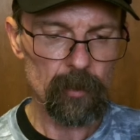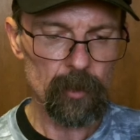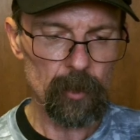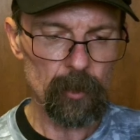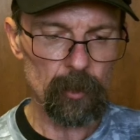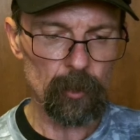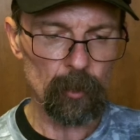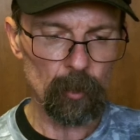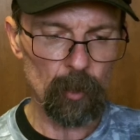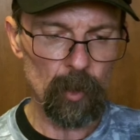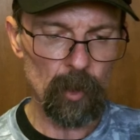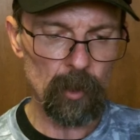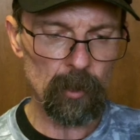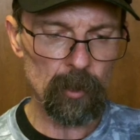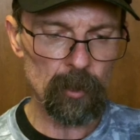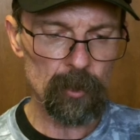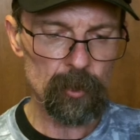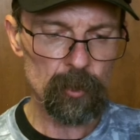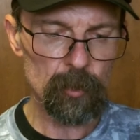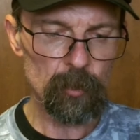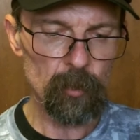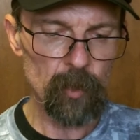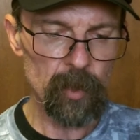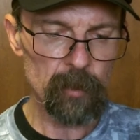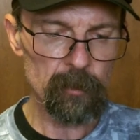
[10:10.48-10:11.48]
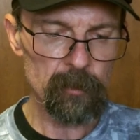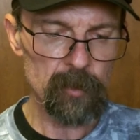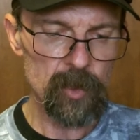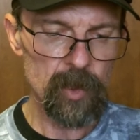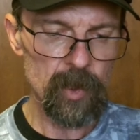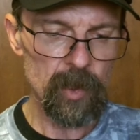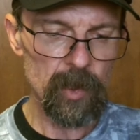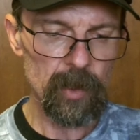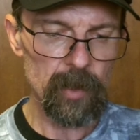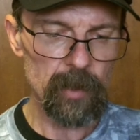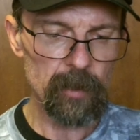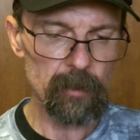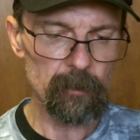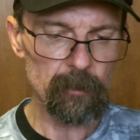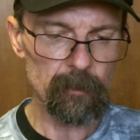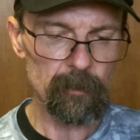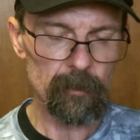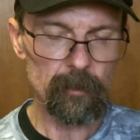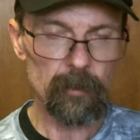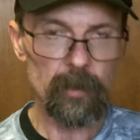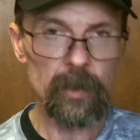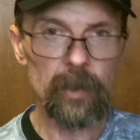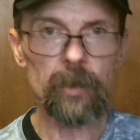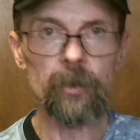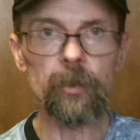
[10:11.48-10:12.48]
the Gorilla Swim Jig
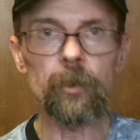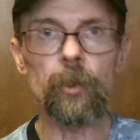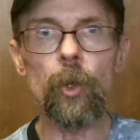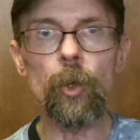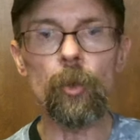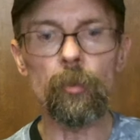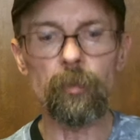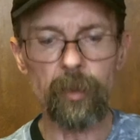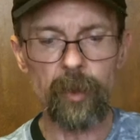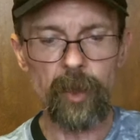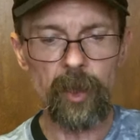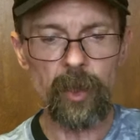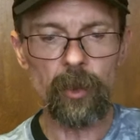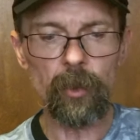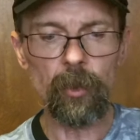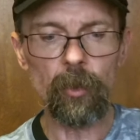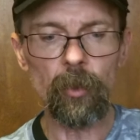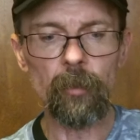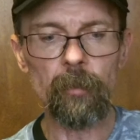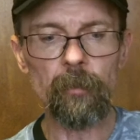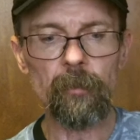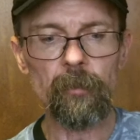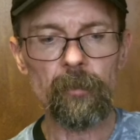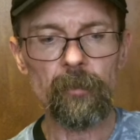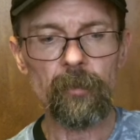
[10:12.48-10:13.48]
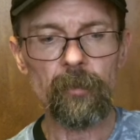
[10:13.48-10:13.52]
in Dope Gill.